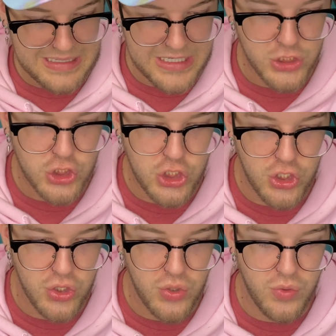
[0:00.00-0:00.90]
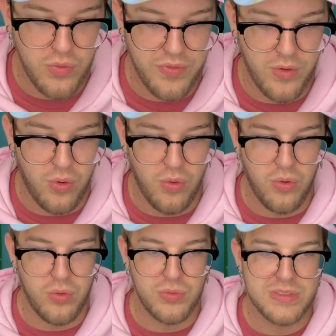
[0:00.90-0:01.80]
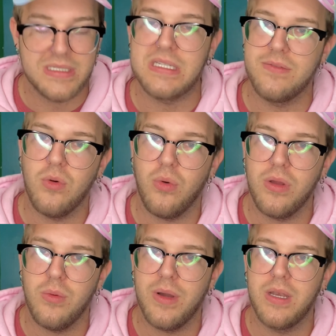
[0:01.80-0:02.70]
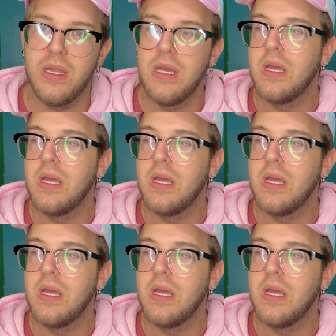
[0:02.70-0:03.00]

into the whole sativa oil one